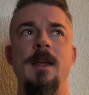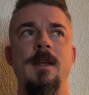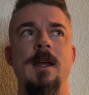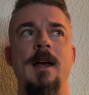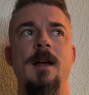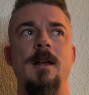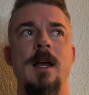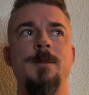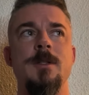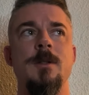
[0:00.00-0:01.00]
Yeah,
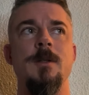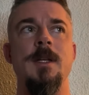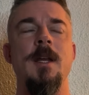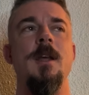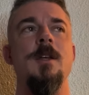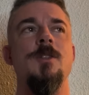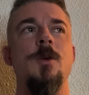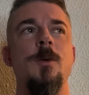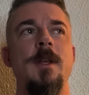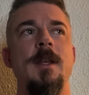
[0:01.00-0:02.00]
absolutely.
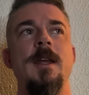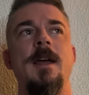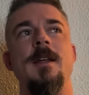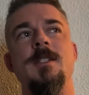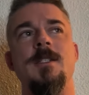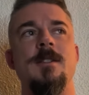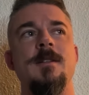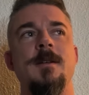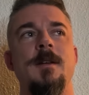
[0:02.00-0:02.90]
So yeah, it's